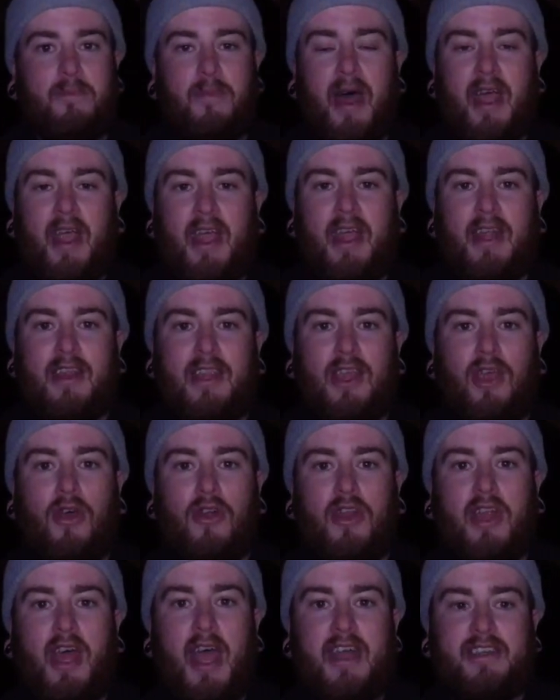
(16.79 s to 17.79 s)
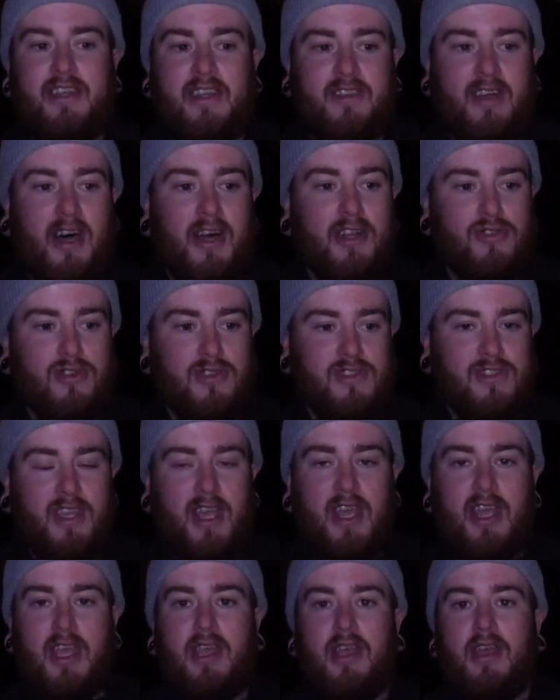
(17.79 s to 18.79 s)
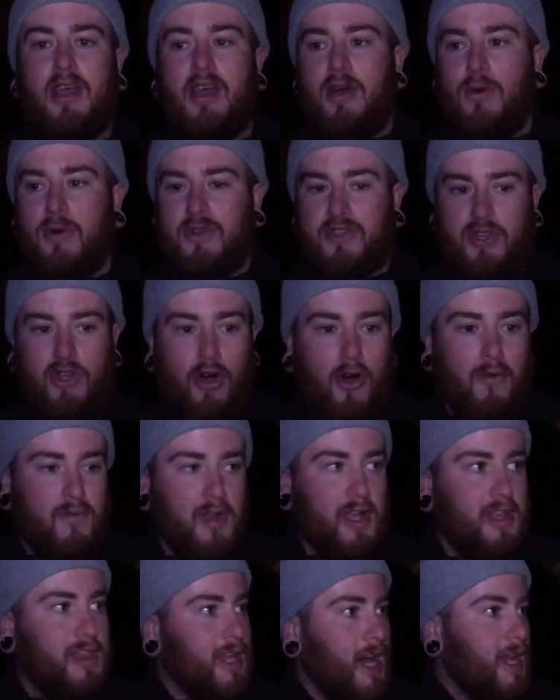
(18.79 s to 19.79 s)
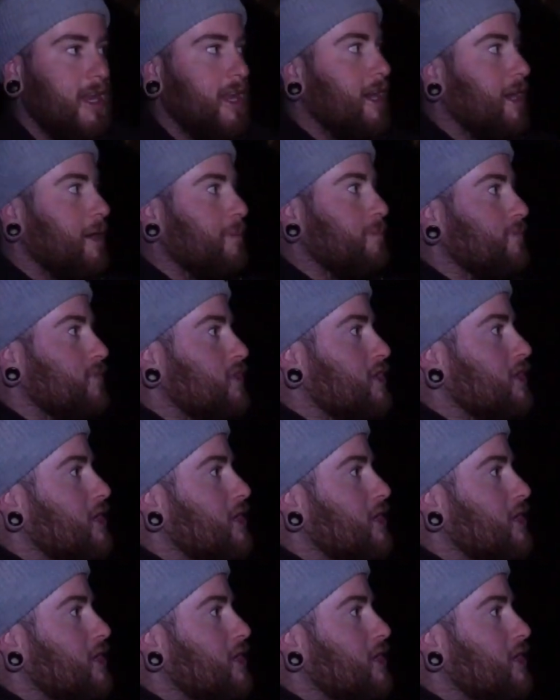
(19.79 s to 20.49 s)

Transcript: Back in the early 1800s, he was a convict that um,